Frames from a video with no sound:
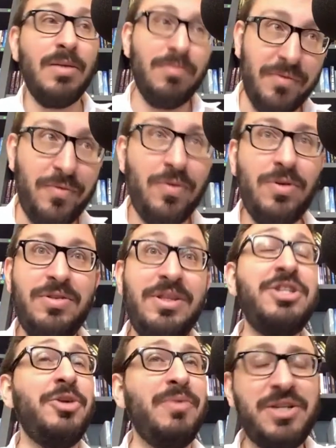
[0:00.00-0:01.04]
Before the
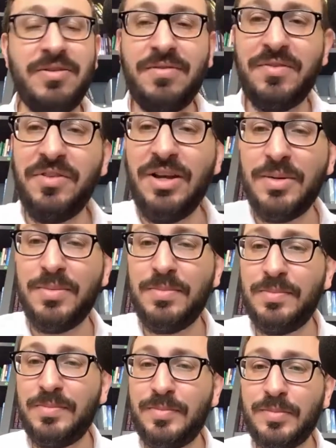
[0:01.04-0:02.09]
generation of the flood.
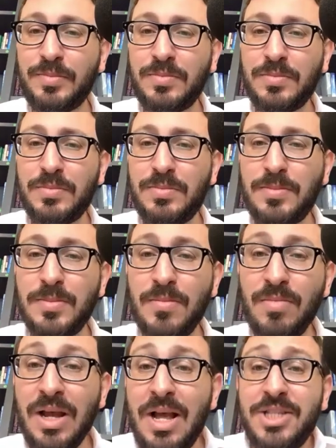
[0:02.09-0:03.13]

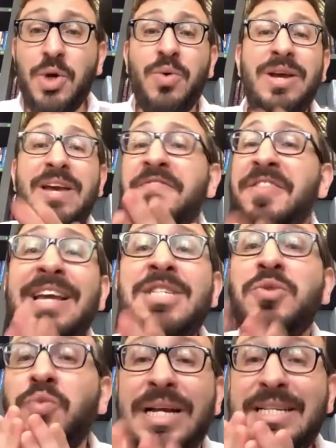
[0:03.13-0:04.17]
So if
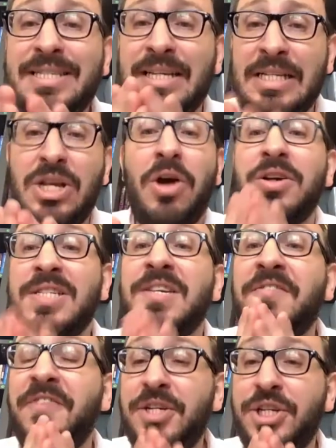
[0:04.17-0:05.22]
these reasons are
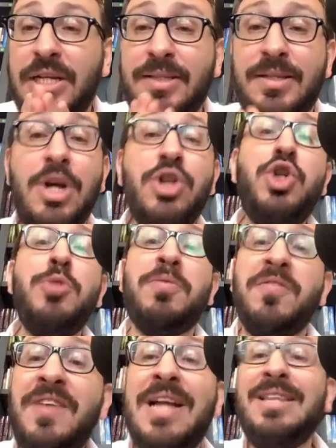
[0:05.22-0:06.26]
sufficient to
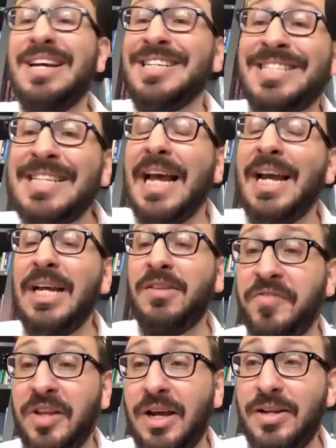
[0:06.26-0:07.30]
prevent a second
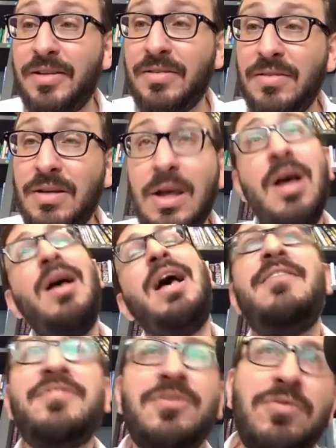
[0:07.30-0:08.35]
flood,
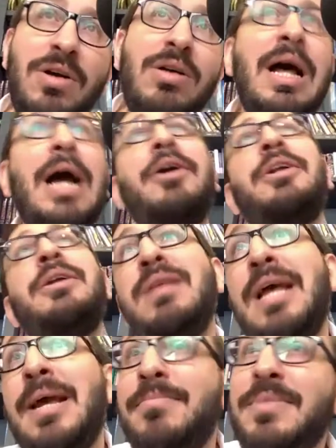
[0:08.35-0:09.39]
after all, how could you
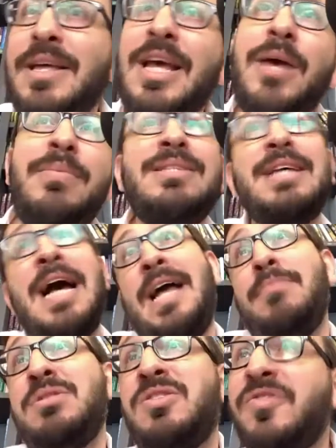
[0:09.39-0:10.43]
blame them? It's
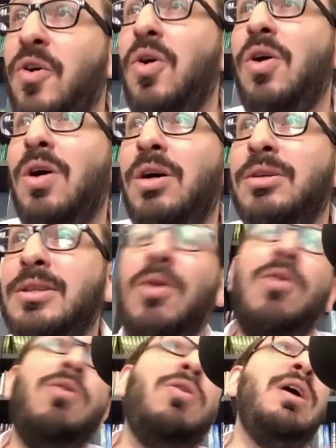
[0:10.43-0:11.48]
Adam's fault.
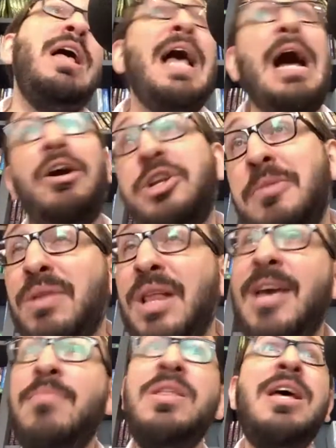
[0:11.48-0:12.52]
Or how could you
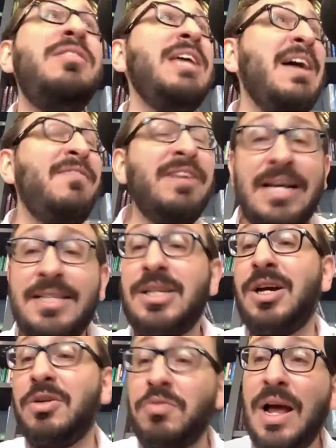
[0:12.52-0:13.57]
blame them? They have a Yetzer
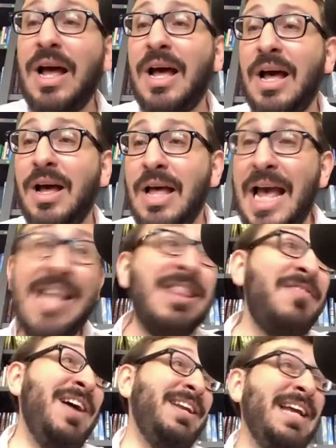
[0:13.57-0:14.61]
Hara, and
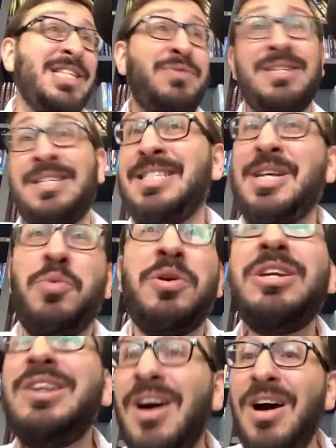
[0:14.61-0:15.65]
they've had a Yetzer Hara since they were
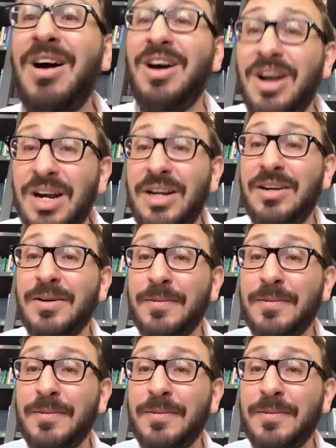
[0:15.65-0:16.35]
young.